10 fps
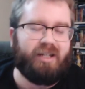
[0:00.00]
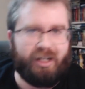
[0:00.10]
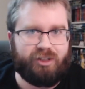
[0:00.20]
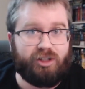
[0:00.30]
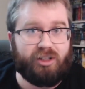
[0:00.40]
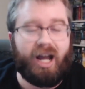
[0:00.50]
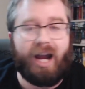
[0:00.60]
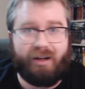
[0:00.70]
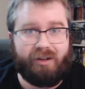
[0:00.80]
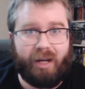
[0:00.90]
And she
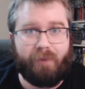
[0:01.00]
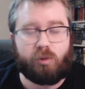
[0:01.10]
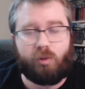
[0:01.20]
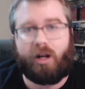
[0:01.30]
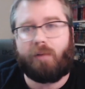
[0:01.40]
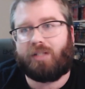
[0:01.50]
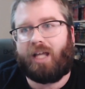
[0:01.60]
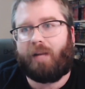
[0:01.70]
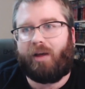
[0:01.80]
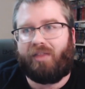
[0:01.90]
lied, and he was pretty
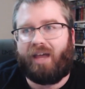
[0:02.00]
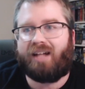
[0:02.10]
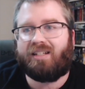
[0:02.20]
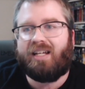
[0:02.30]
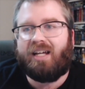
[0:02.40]
upset about that.